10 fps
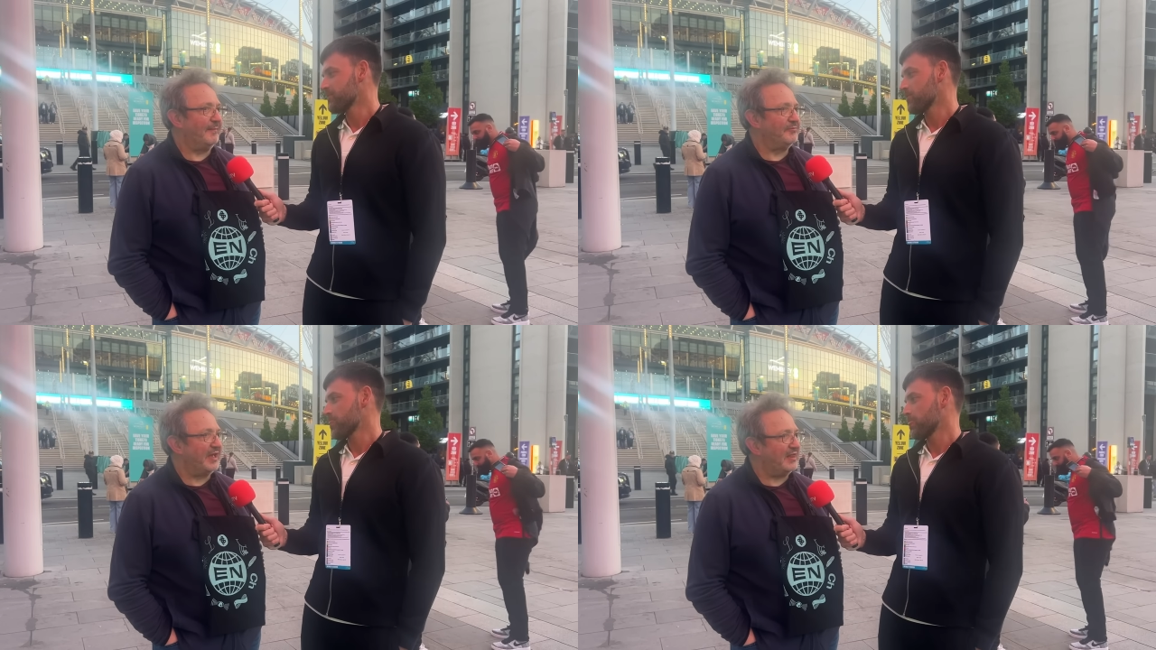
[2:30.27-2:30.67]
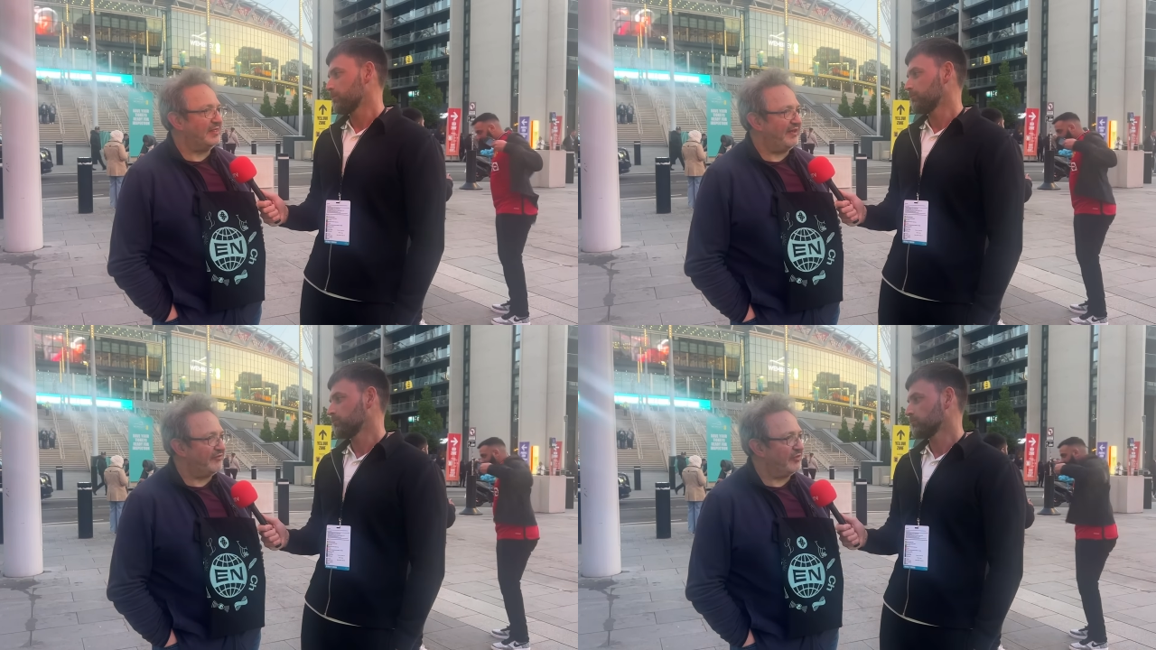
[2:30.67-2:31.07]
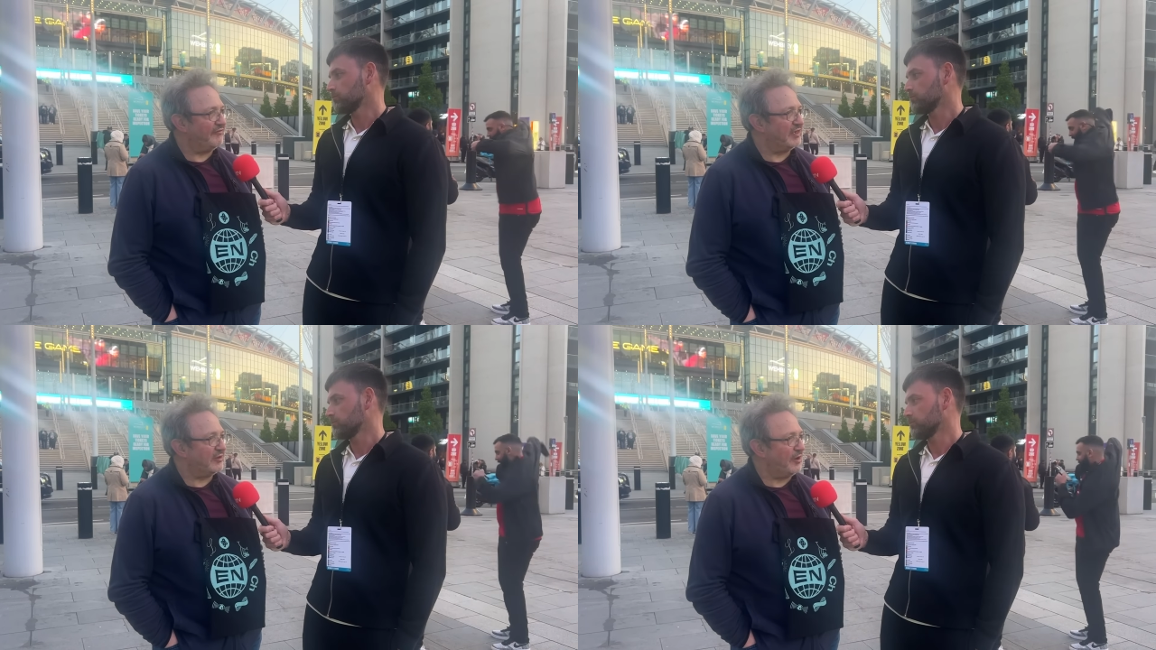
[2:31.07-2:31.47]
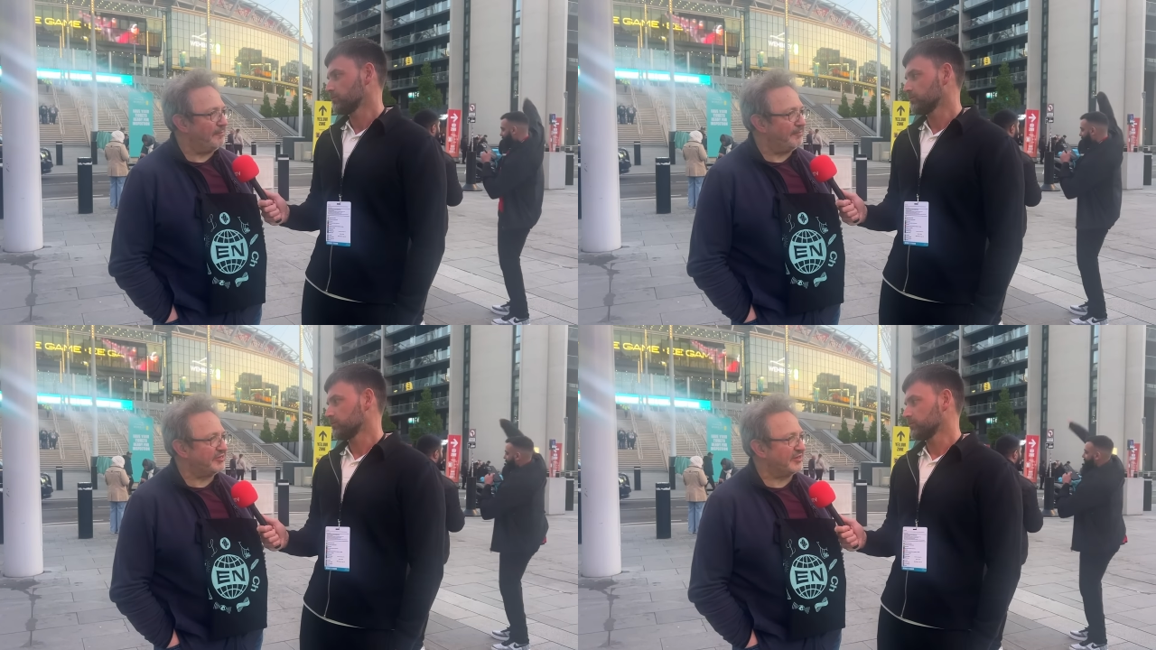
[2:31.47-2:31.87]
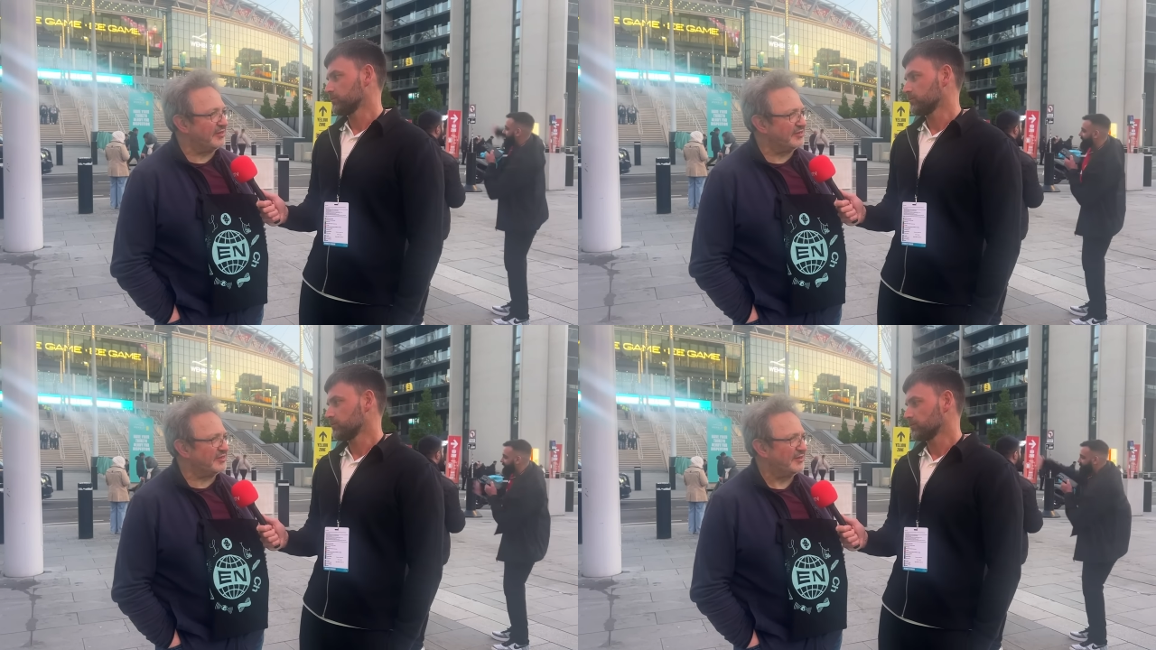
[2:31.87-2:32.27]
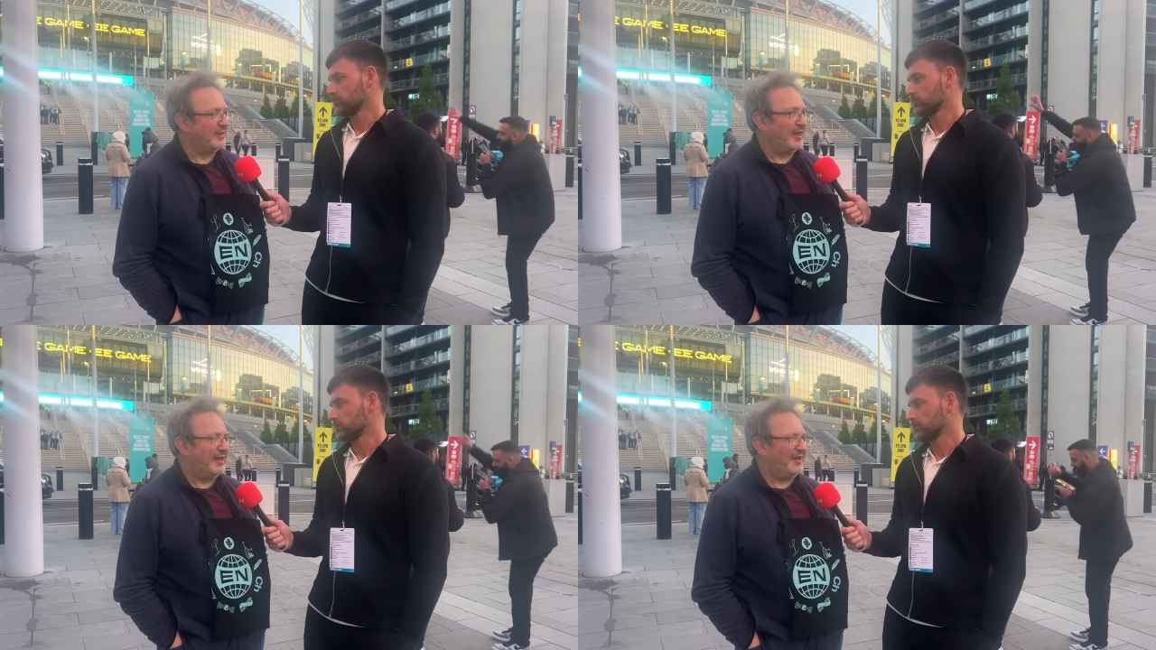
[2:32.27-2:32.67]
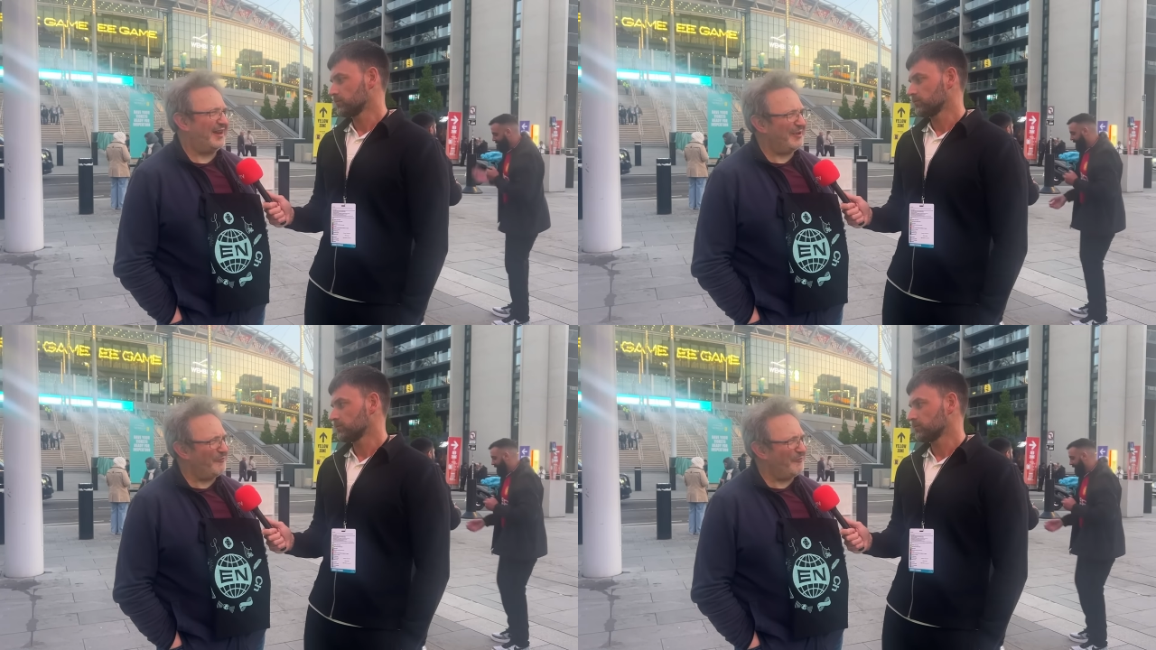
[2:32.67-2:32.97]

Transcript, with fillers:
Speaker 1: that level of incompetence. And it